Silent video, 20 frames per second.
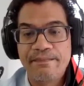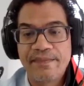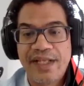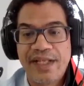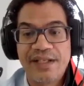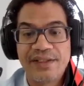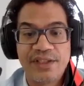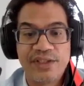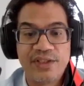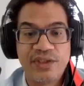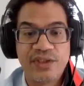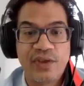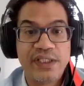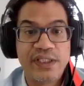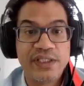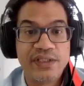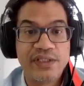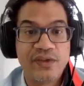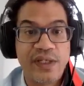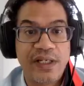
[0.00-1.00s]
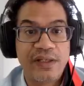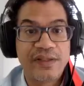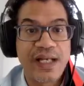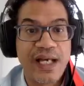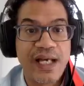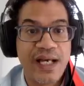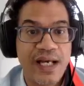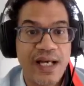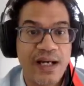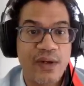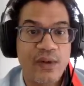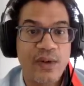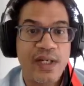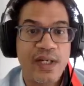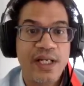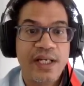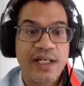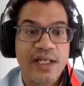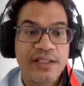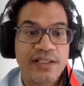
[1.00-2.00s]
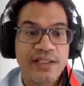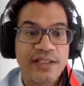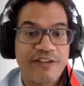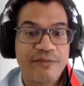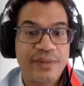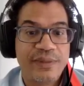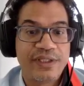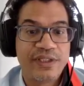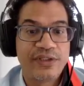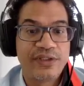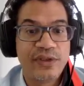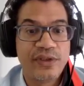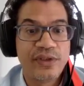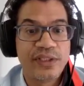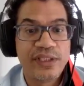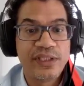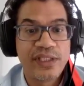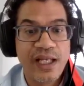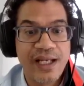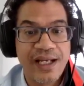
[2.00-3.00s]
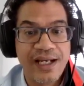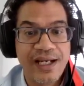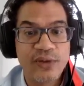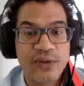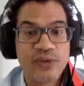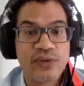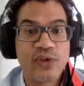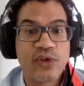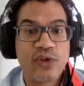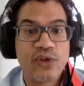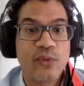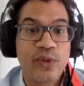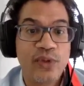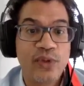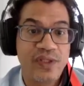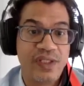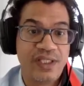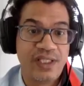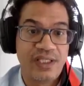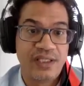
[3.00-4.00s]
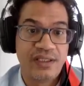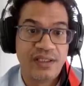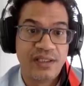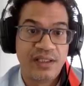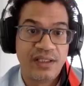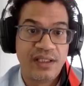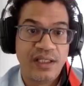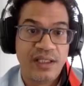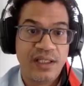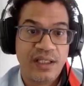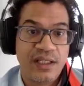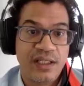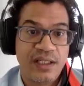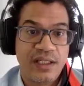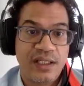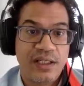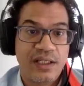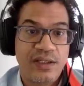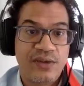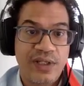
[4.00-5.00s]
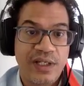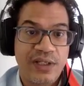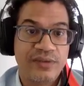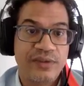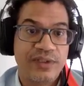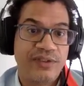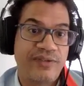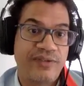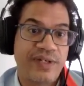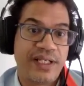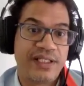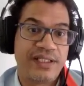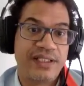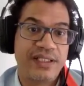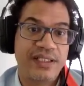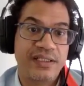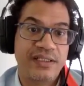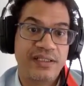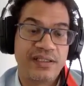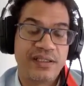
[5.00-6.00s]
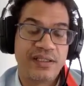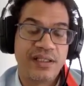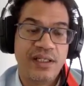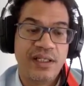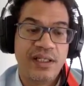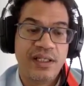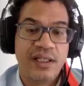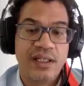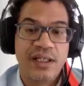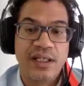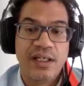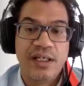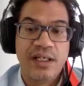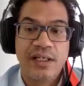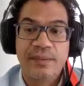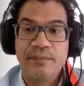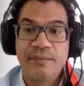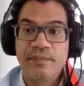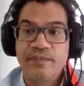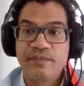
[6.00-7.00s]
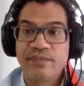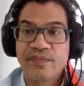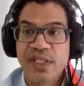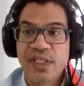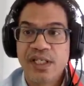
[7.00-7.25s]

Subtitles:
health authorities around and government authorities how to communicate around the vaccines. The